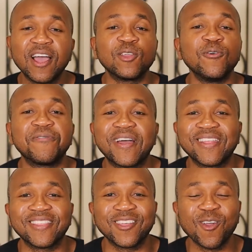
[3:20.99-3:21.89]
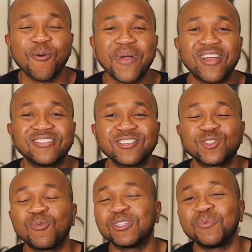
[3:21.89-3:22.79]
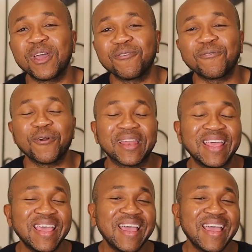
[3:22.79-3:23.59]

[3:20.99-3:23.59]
and you'll find out that your marriage is so much better for it.